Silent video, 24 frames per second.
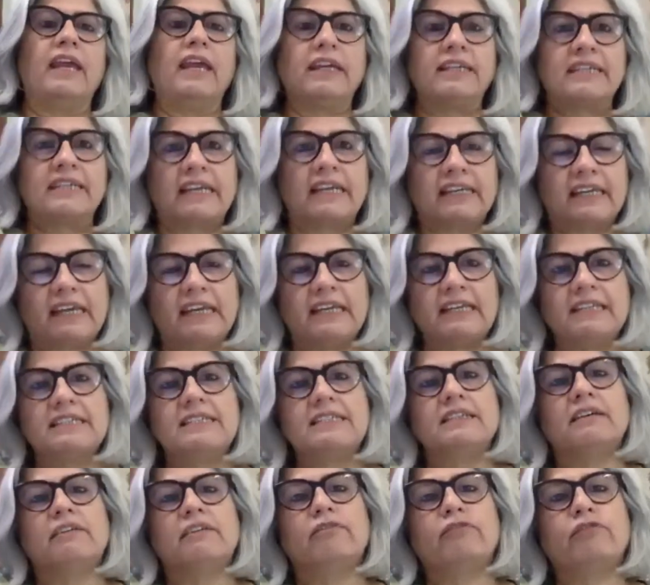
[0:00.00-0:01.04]
It
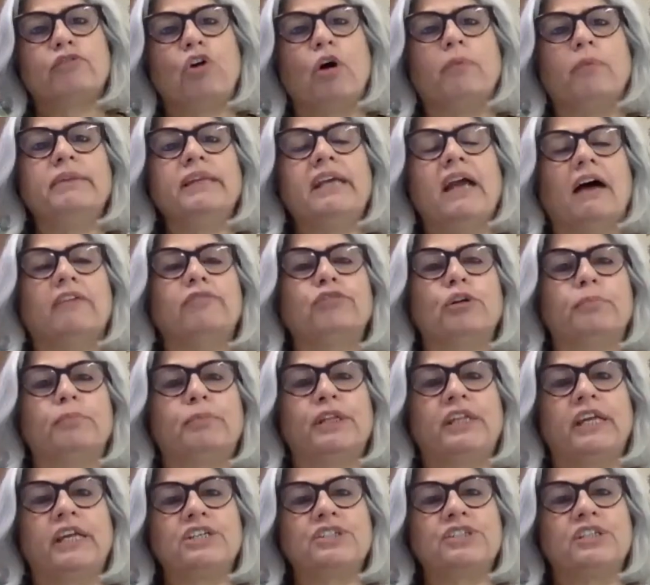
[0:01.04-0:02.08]
is from the Andhra
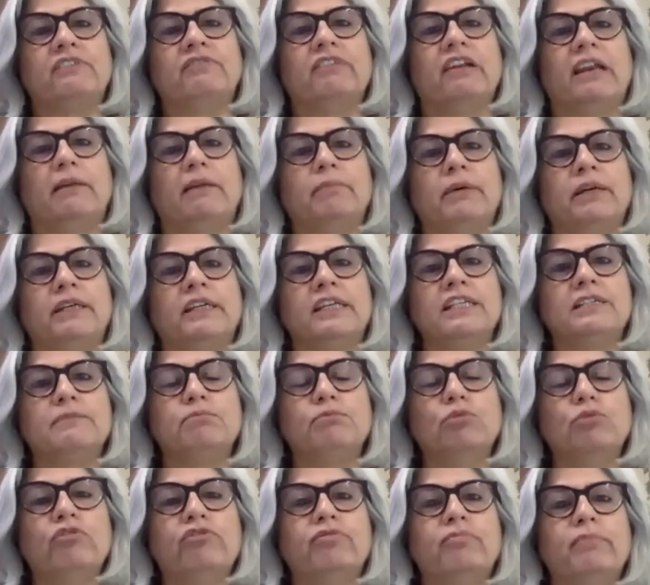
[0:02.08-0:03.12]
Pradesh civil
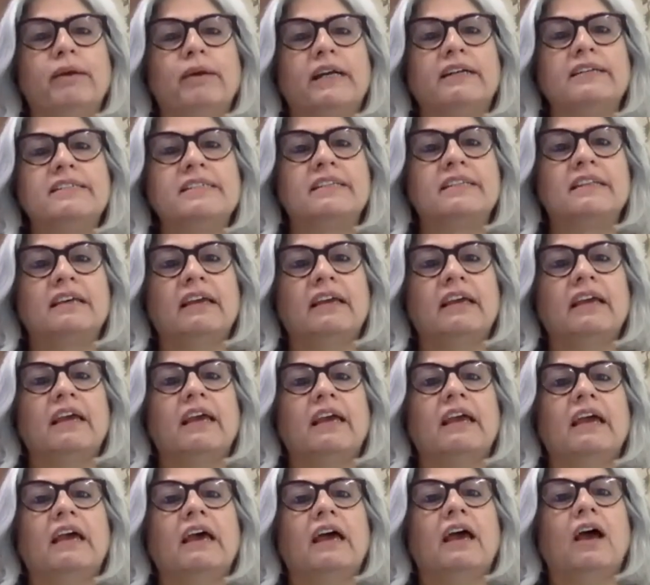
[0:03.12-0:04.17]
liberties movement's
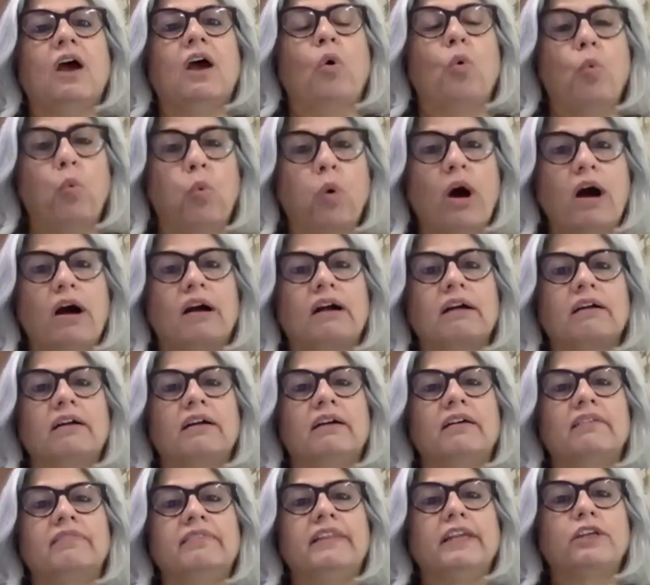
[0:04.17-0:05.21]
work
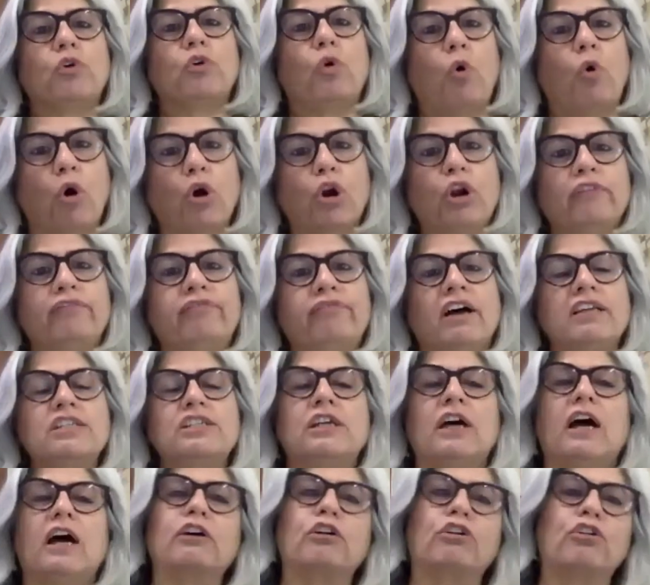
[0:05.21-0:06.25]
that all of
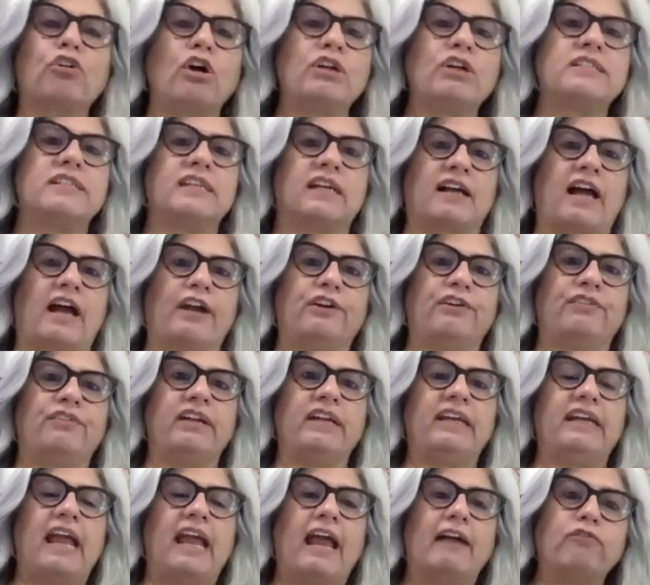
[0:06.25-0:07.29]
us across the
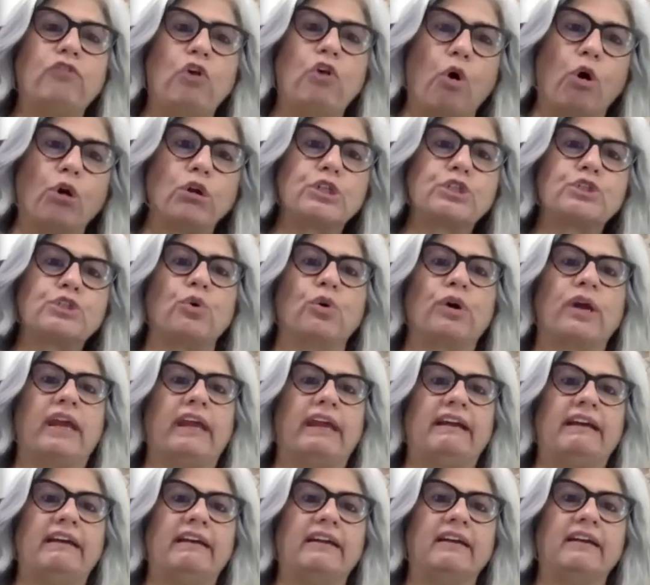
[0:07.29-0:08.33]
country have also
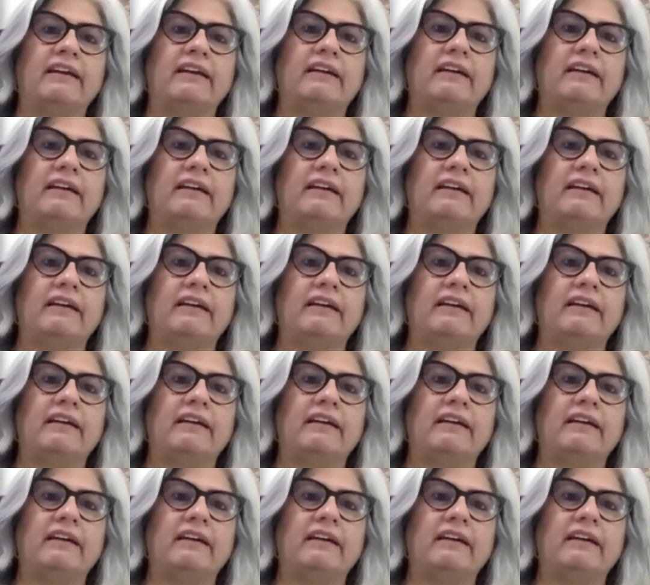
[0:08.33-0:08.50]
gained